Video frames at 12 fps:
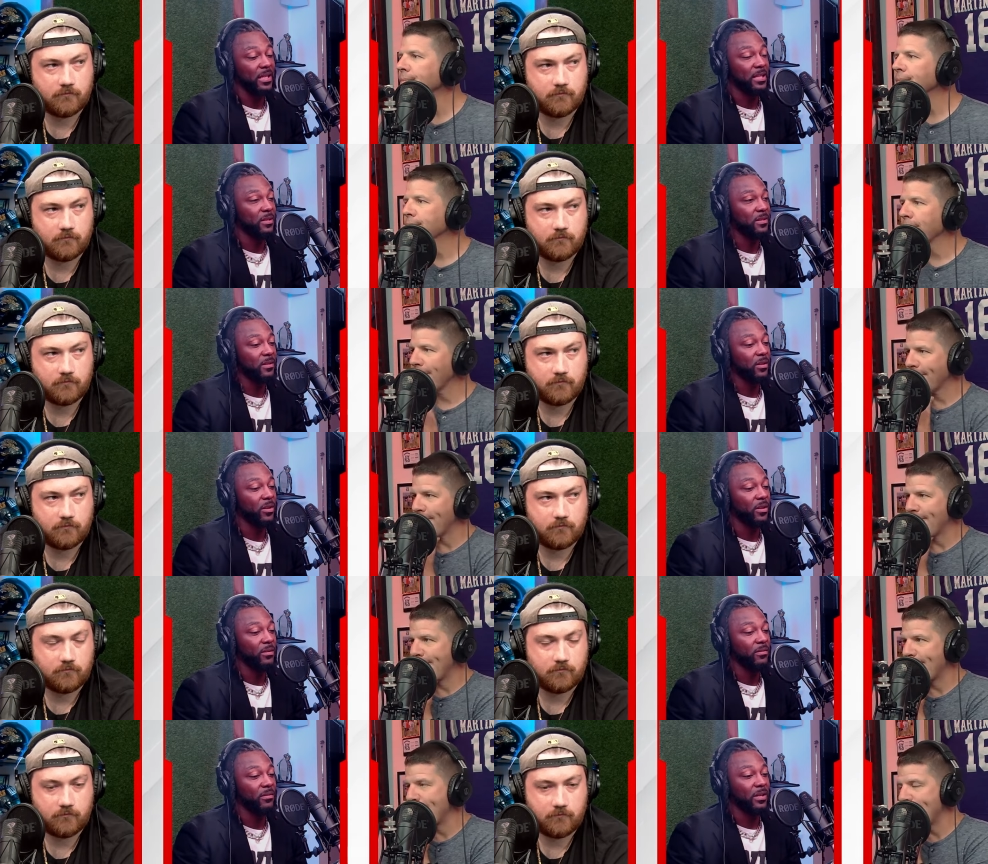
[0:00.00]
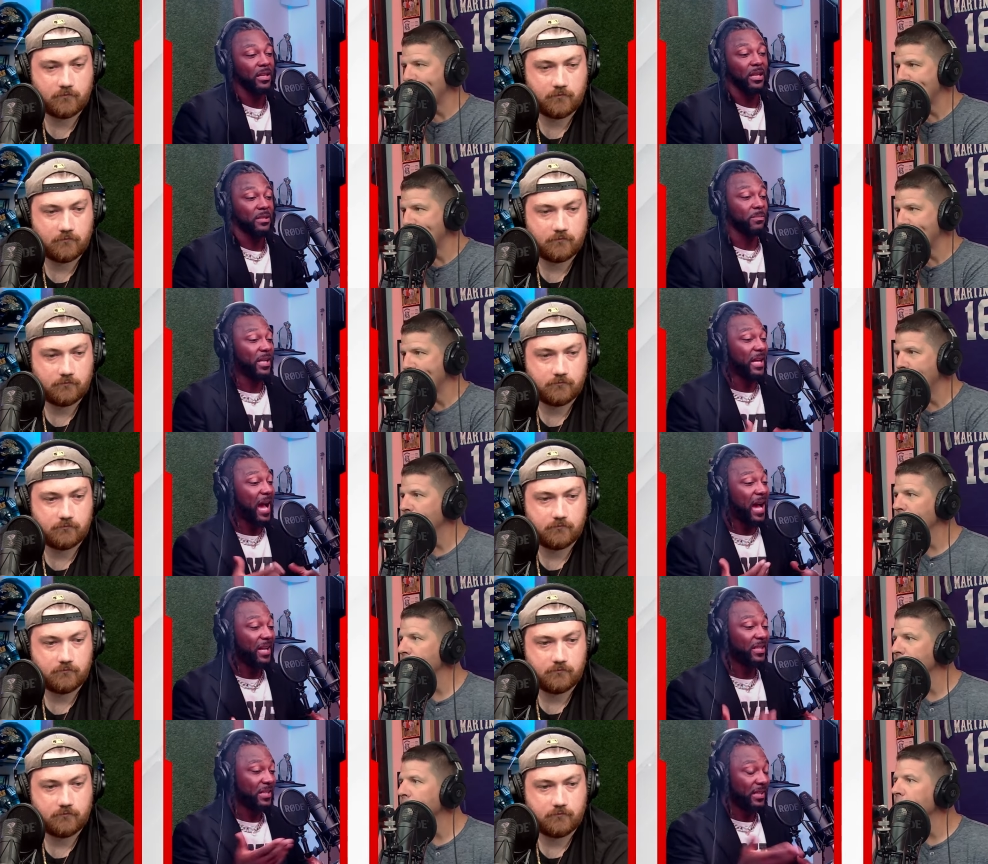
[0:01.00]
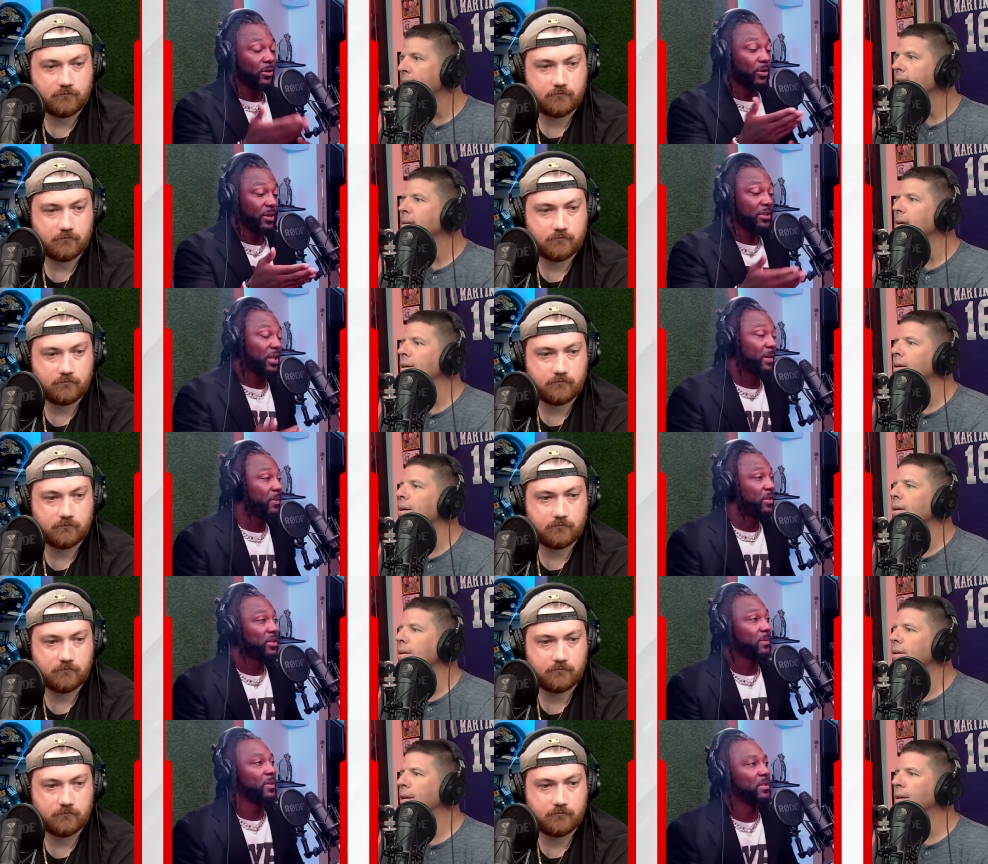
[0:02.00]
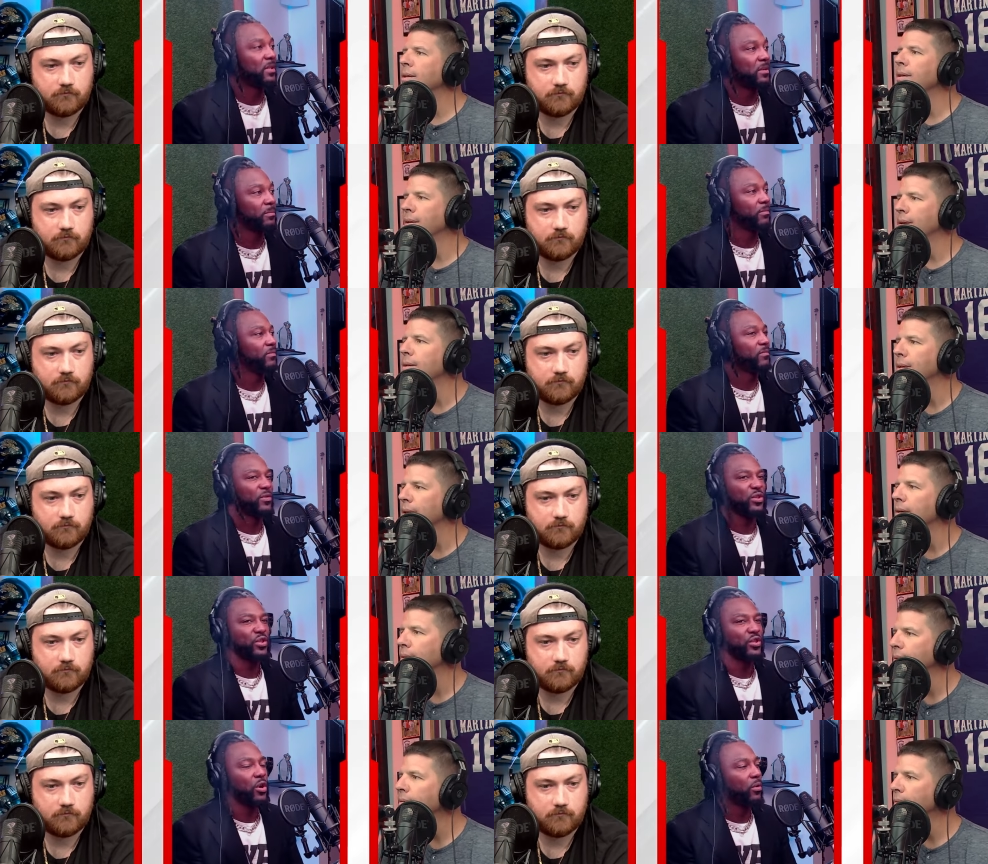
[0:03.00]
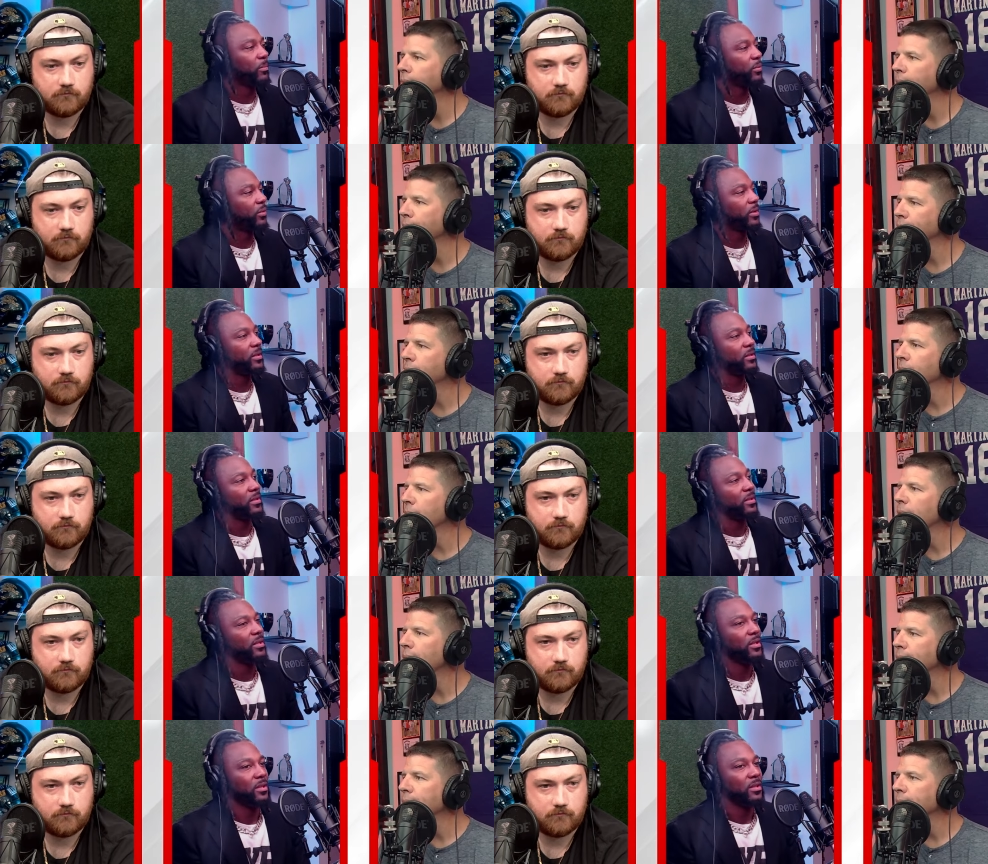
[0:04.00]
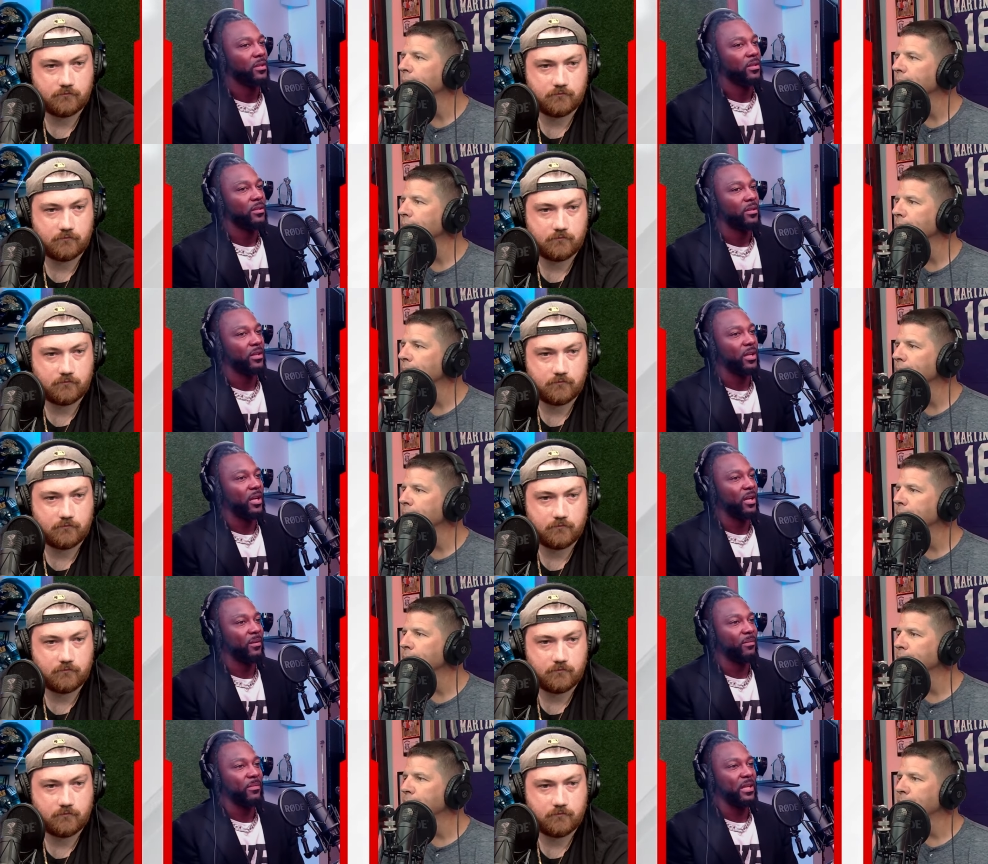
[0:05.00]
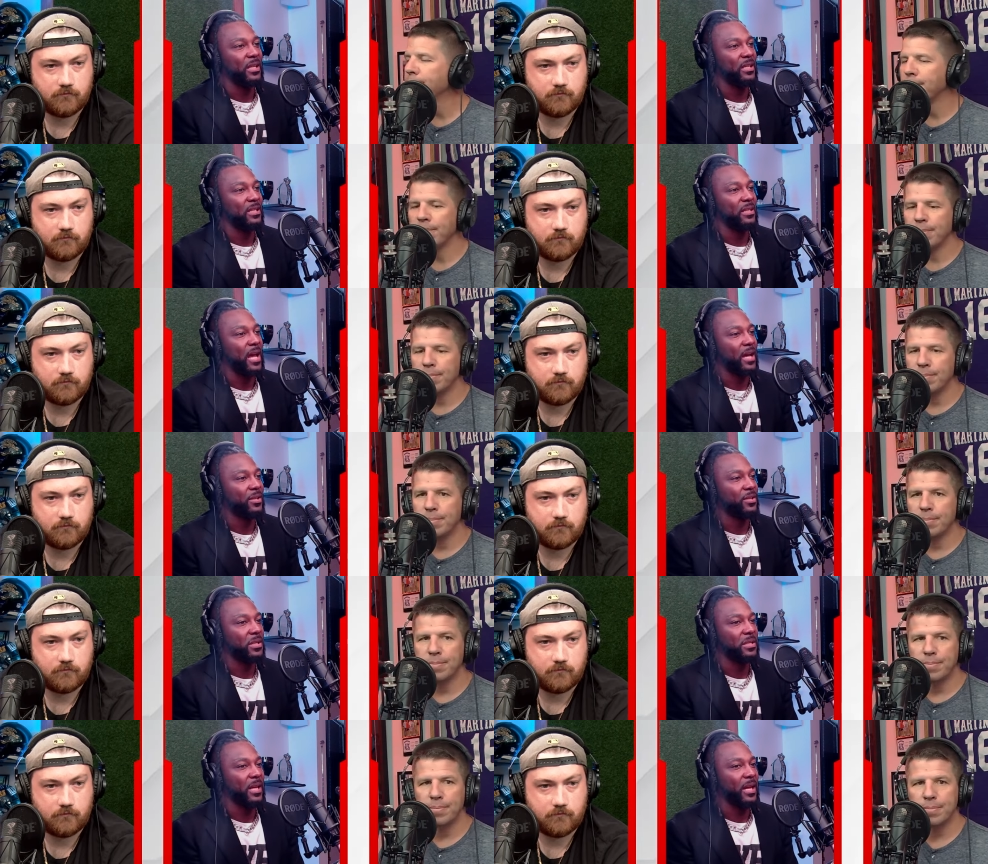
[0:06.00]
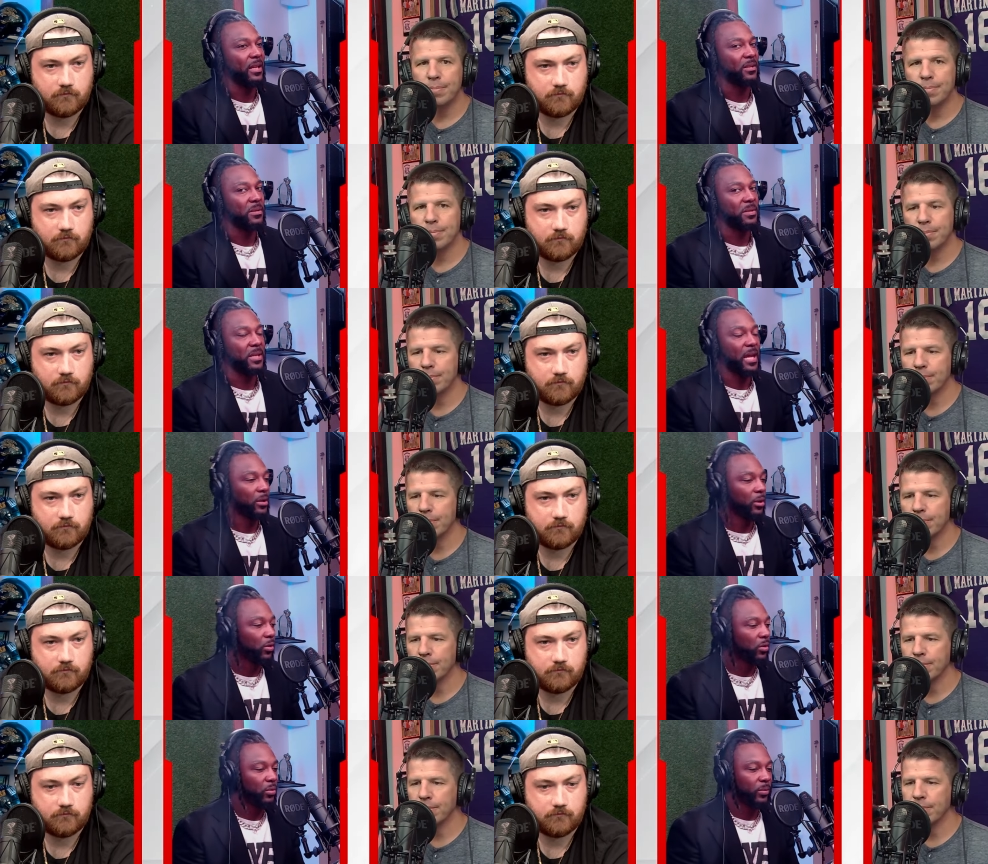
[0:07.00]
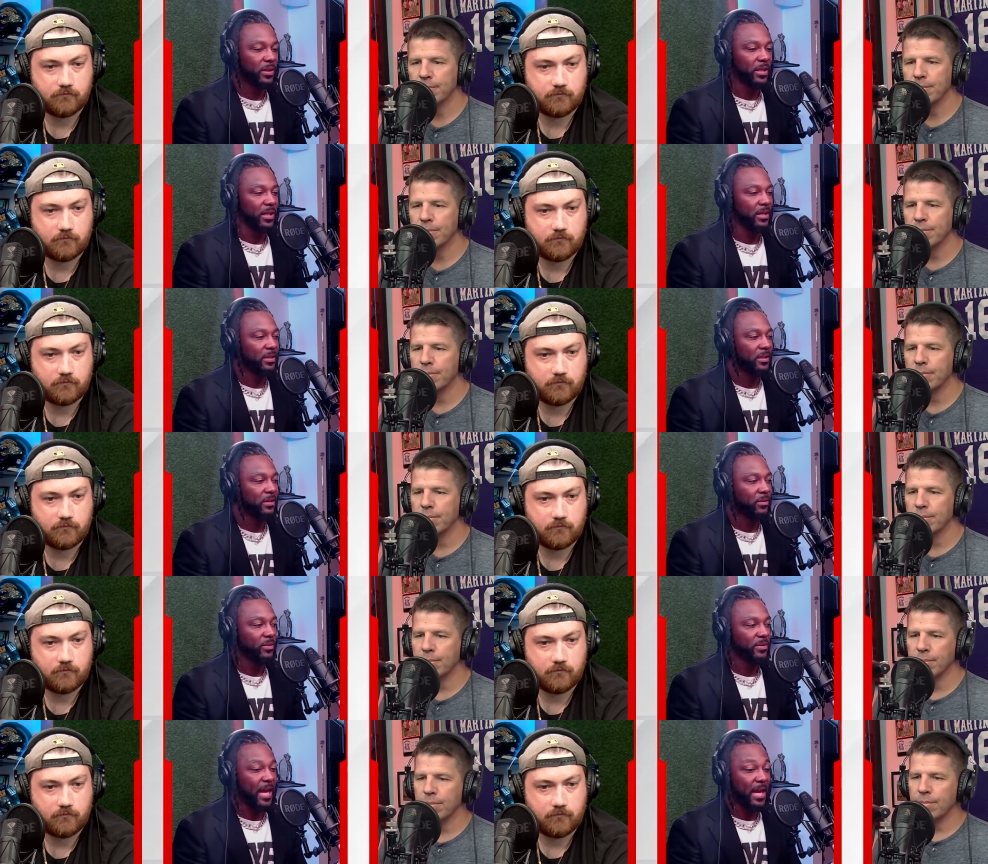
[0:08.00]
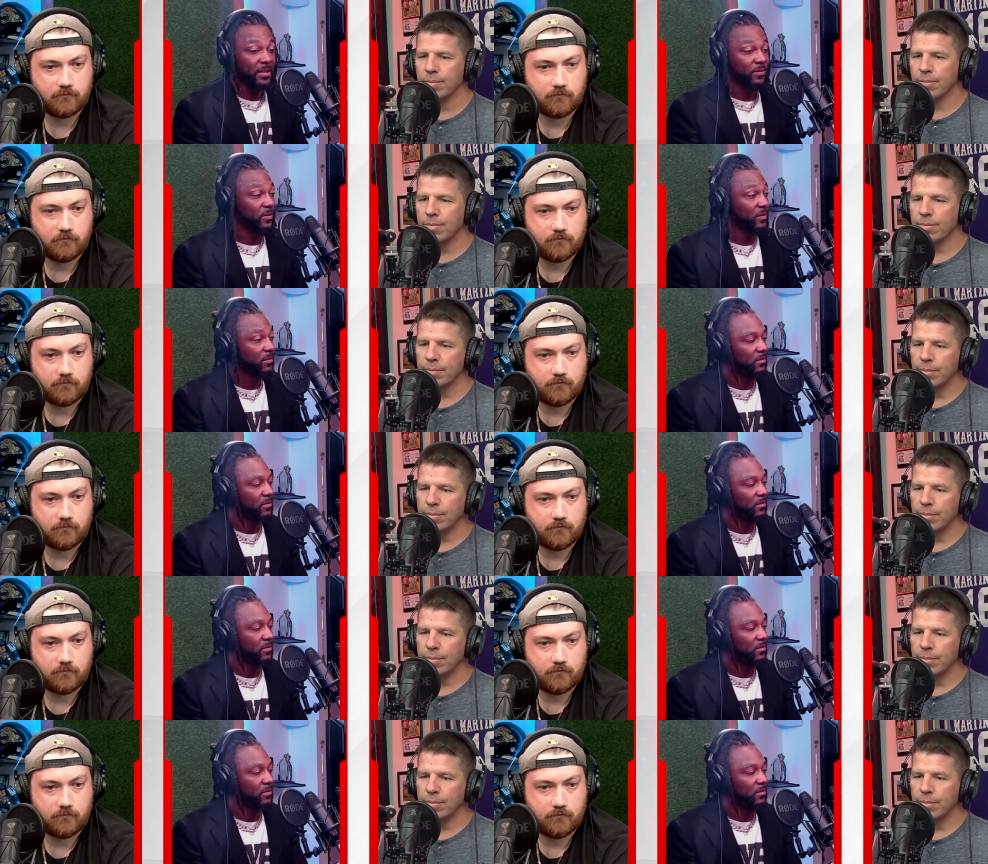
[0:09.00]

Speaker 1: as on get as many eyes seen on the championship is, is so important. Um, and it's not just like staying local with things. That's